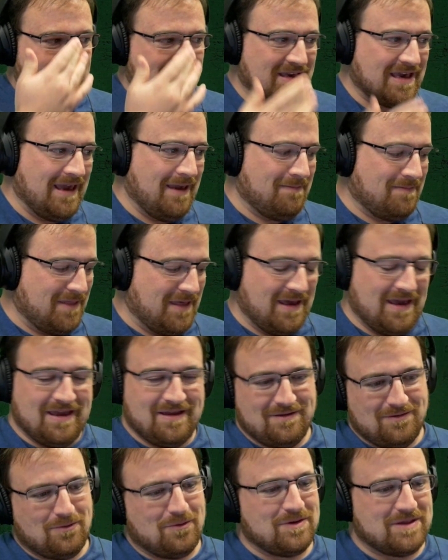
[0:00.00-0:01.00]
to keep
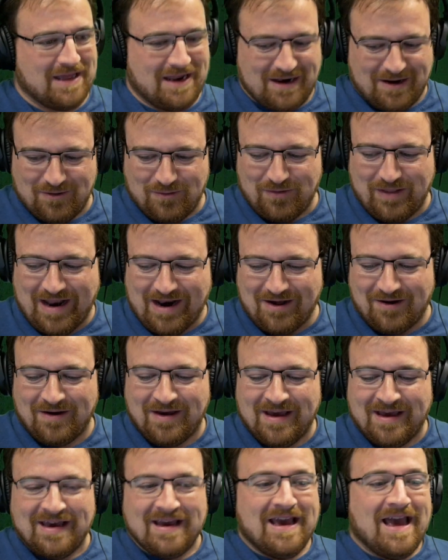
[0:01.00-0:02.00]
the noise down and all that lot.